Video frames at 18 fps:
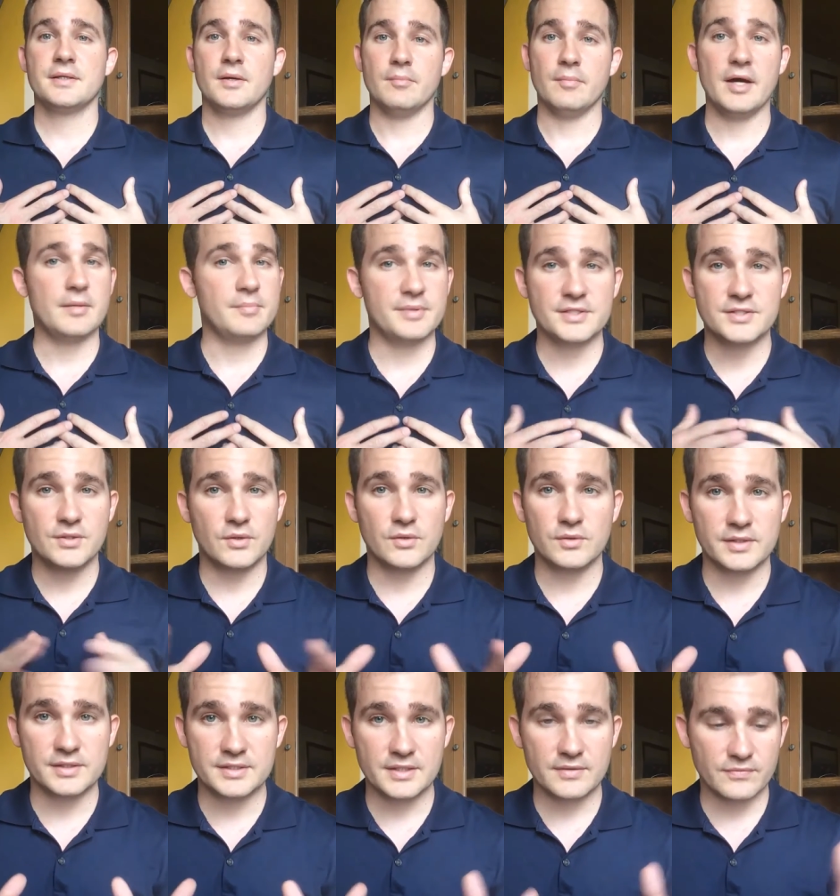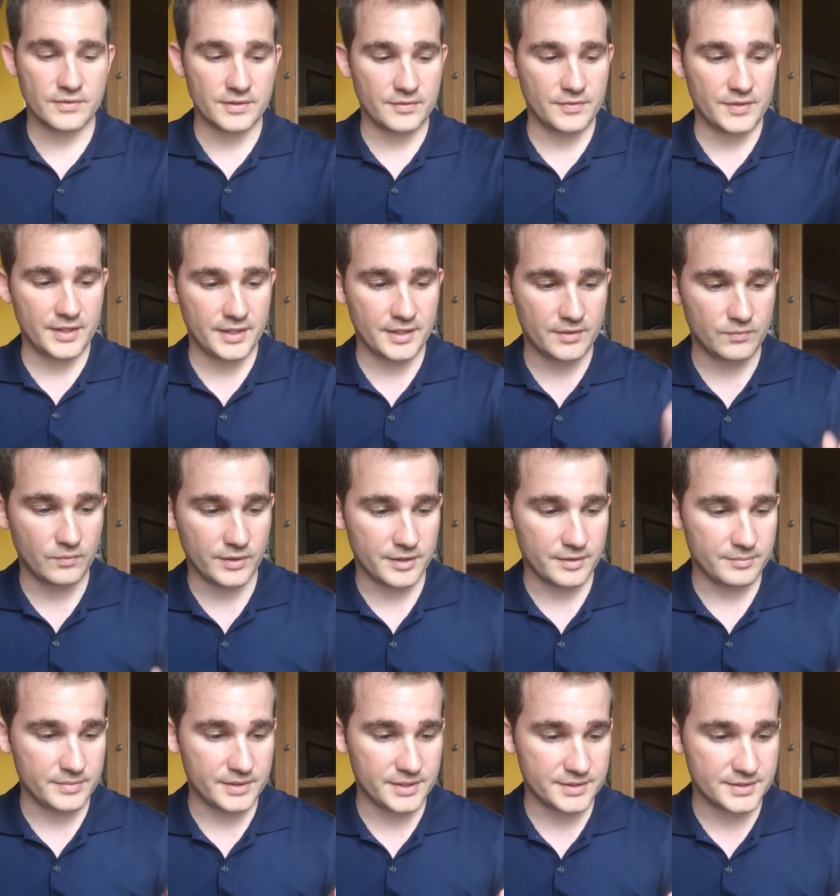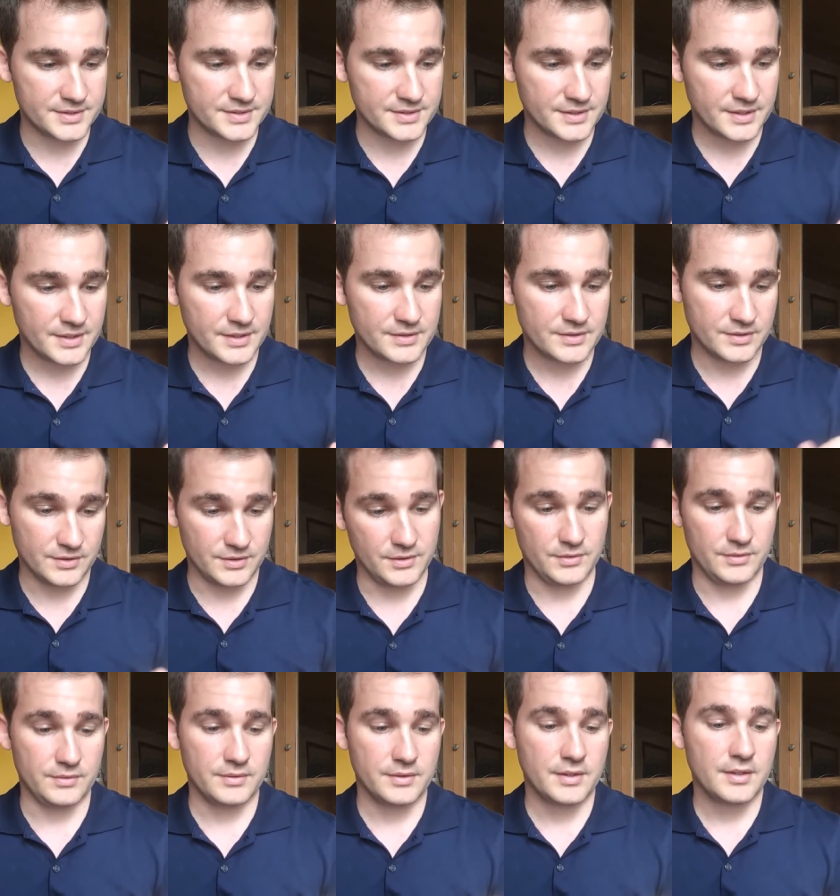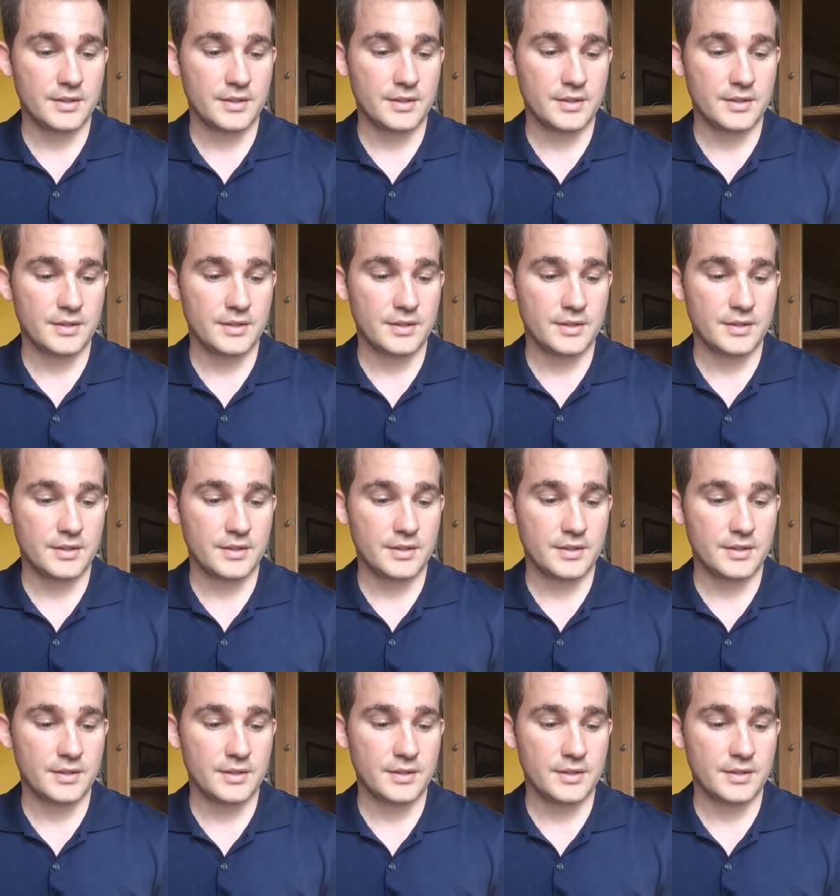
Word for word: might be totally different than what it means to you.